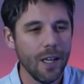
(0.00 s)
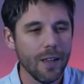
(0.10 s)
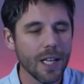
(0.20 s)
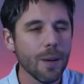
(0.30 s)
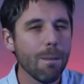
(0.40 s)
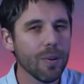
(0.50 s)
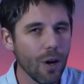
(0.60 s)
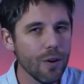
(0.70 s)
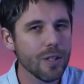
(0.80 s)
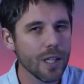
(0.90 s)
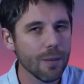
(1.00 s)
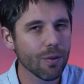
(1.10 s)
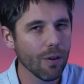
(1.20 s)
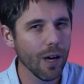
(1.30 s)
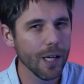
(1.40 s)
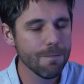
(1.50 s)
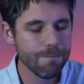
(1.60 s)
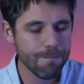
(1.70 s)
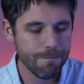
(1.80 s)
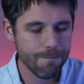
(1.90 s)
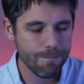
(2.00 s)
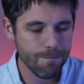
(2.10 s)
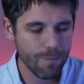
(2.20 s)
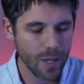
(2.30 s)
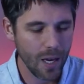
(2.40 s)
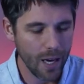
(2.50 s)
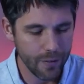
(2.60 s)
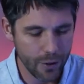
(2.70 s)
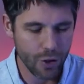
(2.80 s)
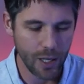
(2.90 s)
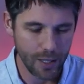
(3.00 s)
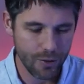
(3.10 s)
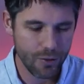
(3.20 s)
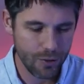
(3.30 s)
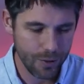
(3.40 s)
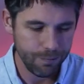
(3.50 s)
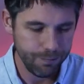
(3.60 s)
that's a blow to their pride. And they're jealous.